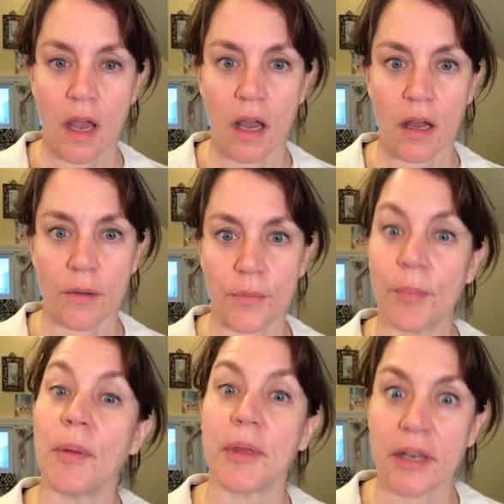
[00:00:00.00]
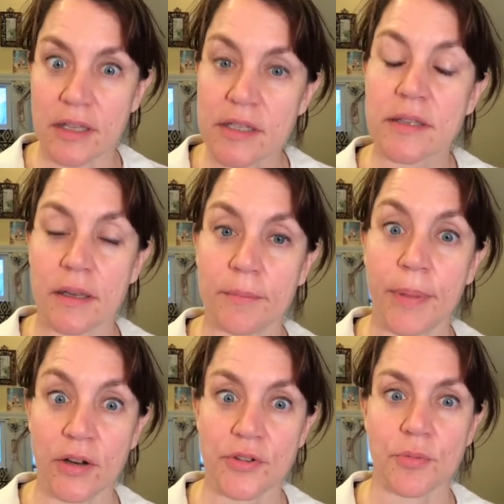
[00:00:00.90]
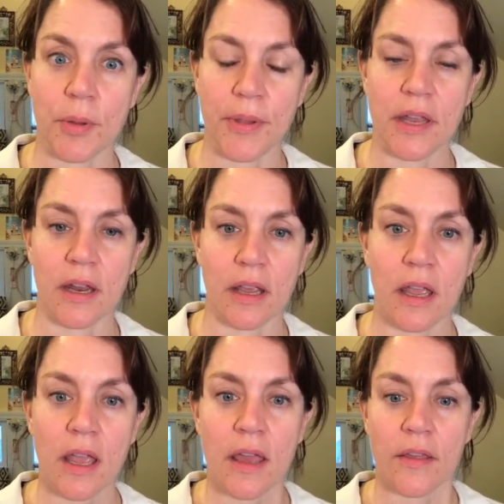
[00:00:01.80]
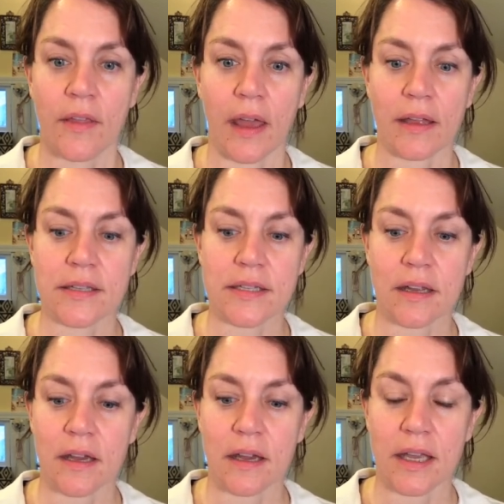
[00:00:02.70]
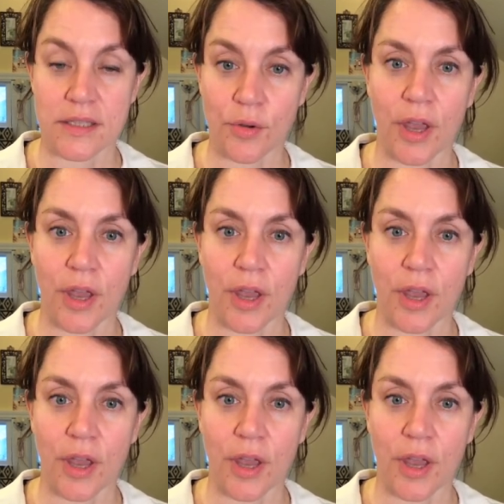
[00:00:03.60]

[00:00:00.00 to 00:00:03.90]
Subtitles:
but maybe it bears repeating that it's